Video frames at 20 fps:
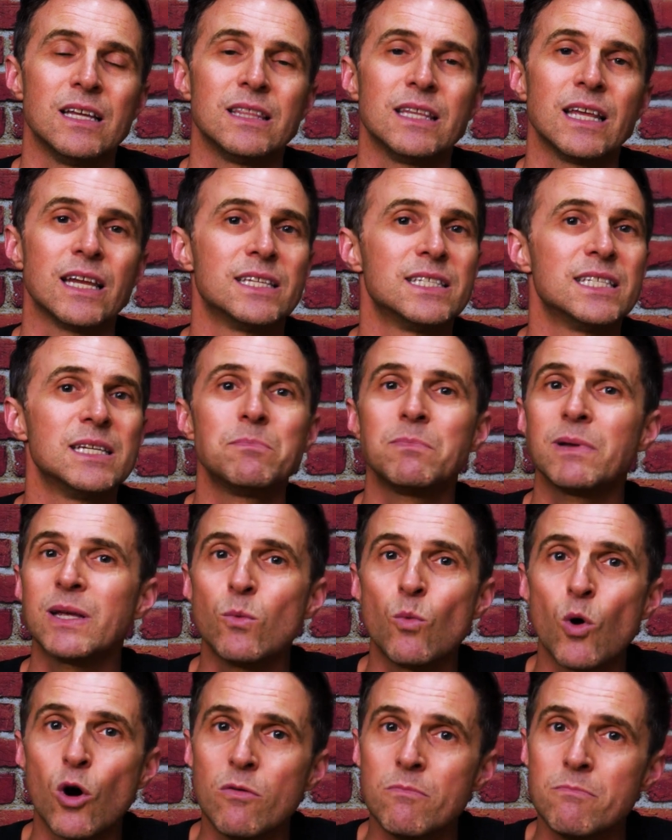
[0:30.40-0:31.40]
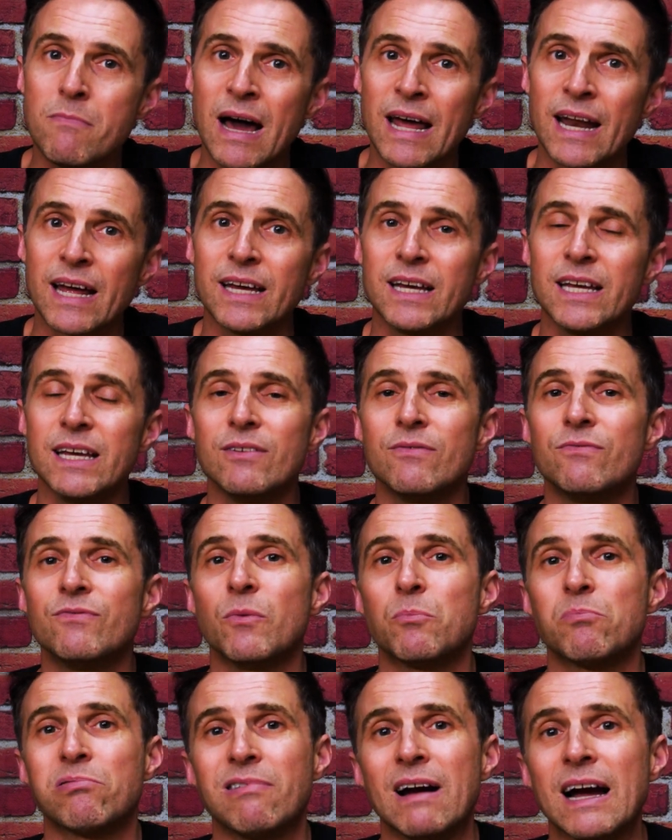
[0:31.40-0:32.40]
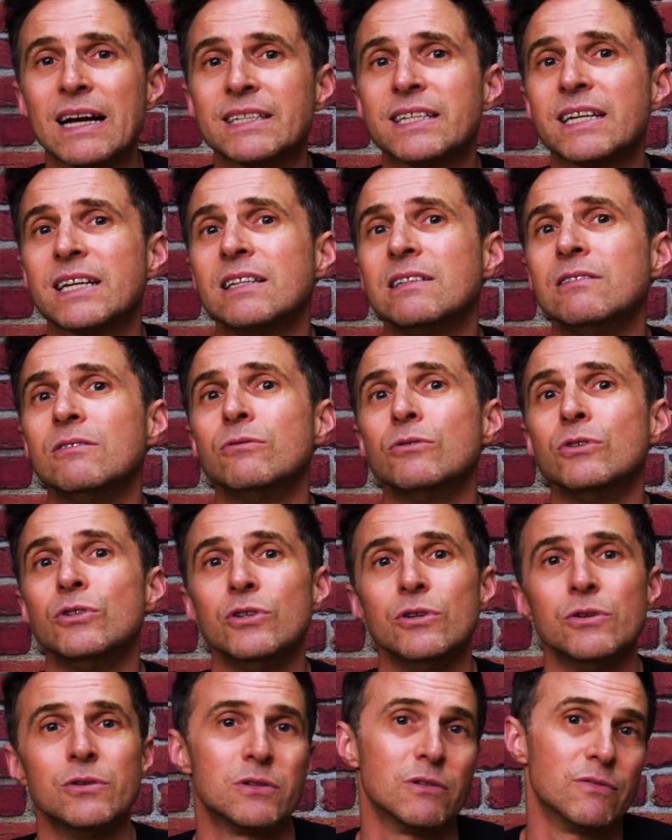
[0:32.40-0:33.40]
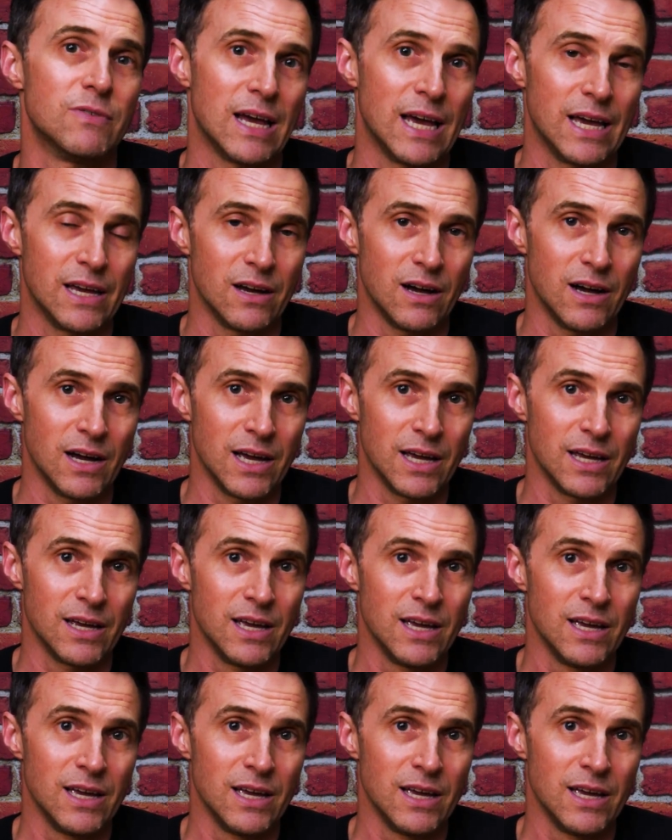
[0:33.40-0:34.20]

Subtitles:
that it simply won't matter for practical use of AI.